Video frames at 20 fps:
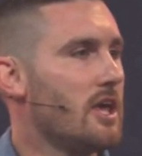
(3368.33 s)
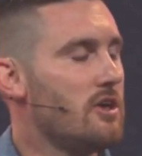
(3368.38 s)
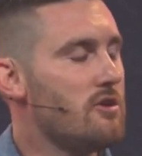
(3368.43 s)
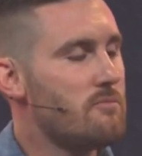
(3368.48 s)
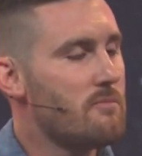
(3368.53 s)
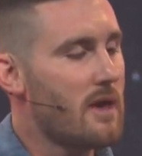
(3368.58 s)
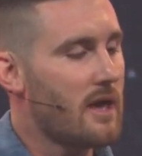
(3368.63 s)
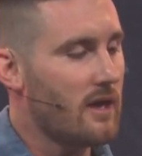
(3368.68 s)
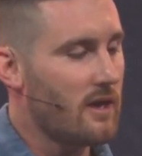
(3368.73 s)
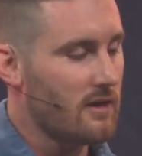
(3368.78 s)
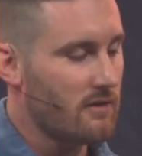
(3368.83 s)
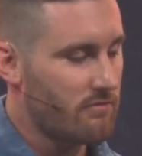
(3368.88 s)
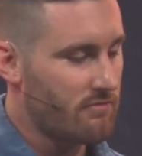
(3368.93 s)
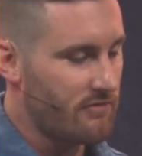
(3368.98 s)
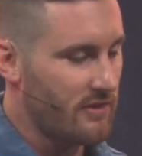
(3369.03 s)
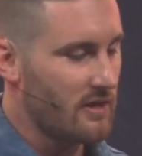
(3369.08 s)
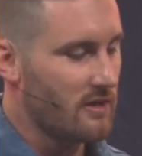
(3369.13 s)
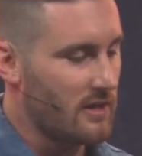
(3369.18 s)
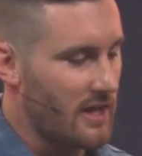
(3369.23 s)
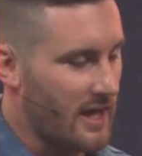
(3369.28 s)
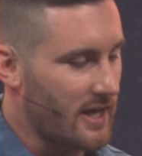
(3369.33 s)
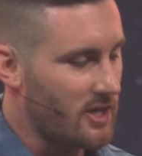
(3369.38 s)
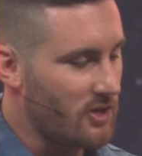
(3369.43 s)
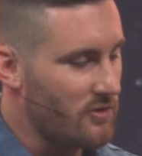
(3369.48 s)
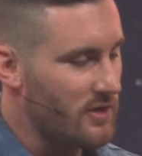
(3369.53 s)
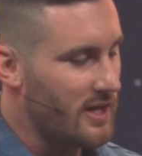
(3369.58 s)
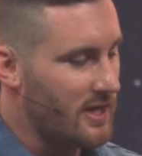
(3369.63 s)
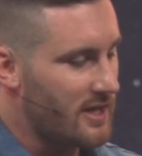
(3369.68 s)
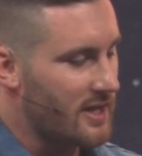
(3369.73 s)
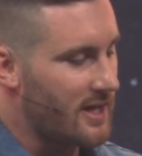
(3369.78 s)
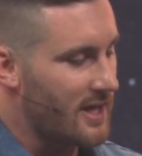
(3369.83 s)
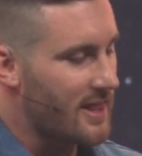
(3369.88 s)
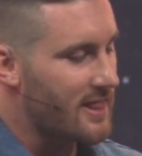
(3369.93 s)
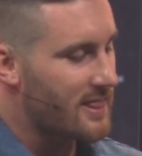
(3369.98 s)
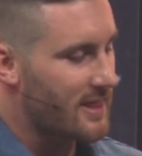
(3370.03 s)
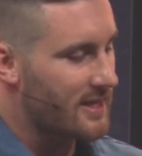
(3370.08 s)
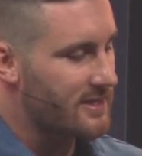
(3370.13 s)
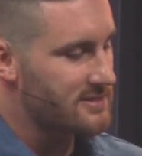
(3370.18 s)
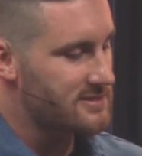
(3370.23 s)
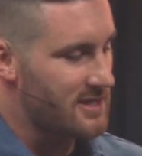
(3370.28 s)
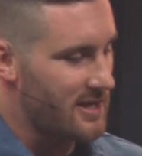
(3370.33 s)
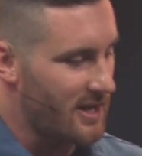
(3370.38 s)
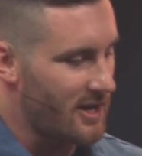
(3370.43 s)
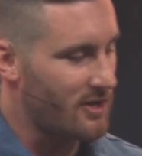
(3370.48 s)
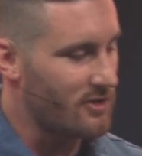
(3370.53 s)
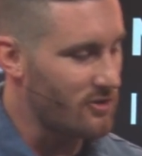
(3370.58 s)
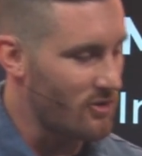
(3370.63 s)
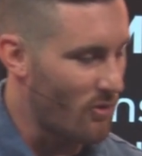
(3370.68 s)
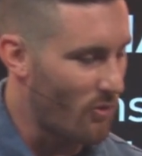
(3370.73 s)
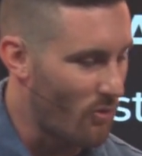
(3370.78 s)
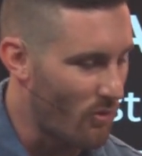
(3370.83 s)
You may feel like you need to get things in